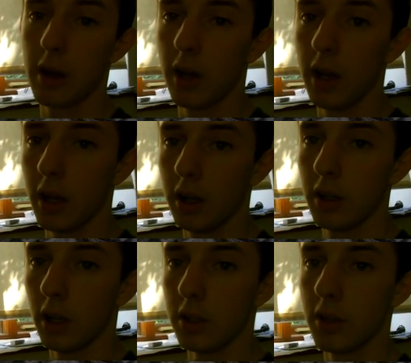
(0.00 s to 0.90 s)
now in
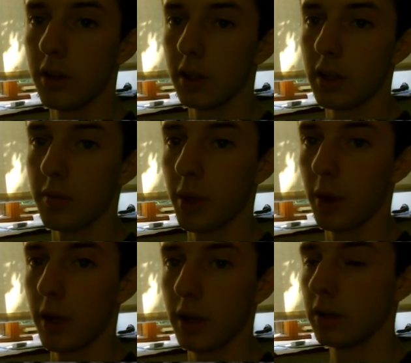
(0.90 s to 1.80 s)
116th, by
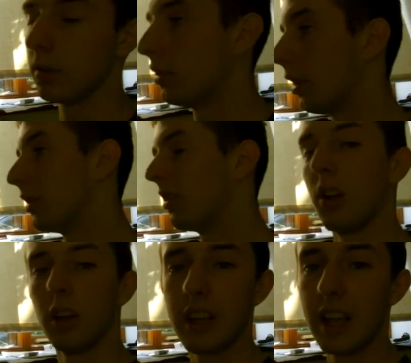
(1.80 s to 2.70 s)
the way. So he's
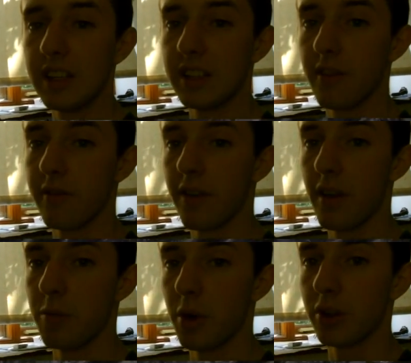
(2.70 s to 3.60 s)
not. The 87th
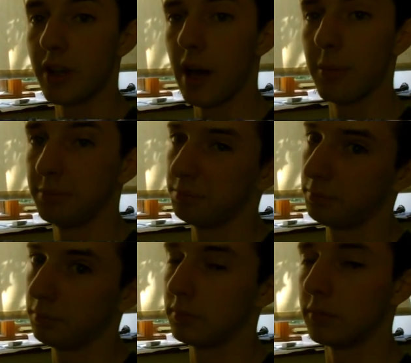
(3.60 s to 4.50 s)
have broke down.
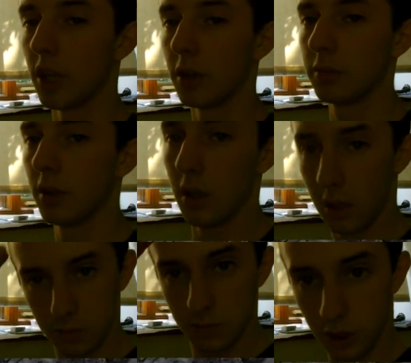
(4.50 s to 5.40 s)
You know,
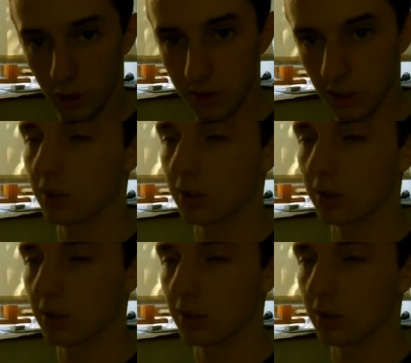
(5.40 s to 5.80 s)
salute to